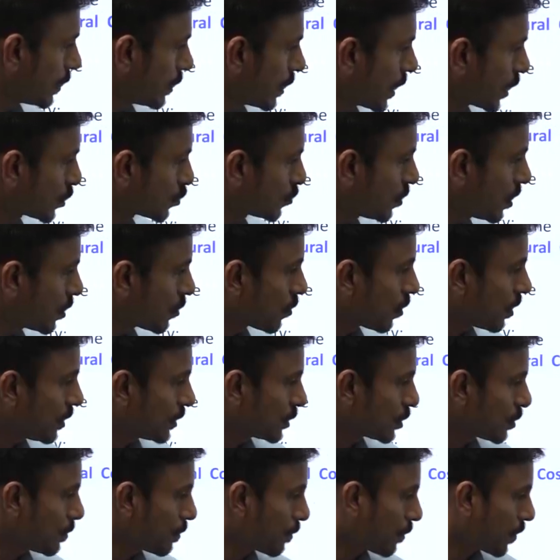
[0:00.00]
actual
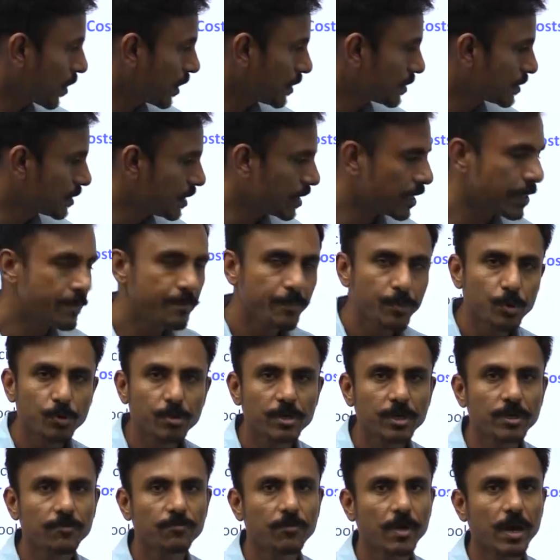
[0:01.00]
cost plus the
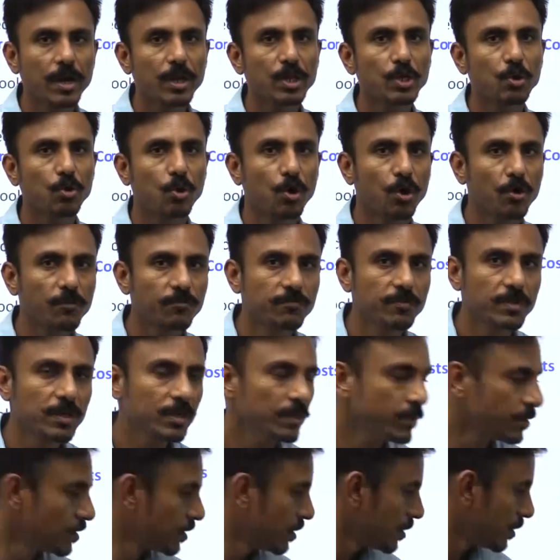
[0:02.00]
imputed value of
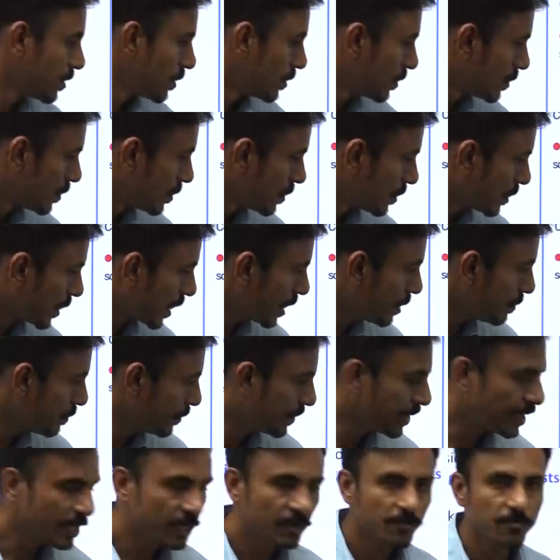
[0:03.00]
the
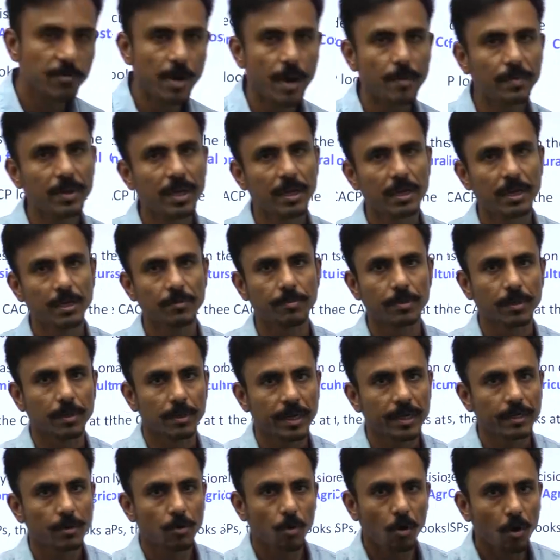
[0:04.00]
unpaid family labor, right?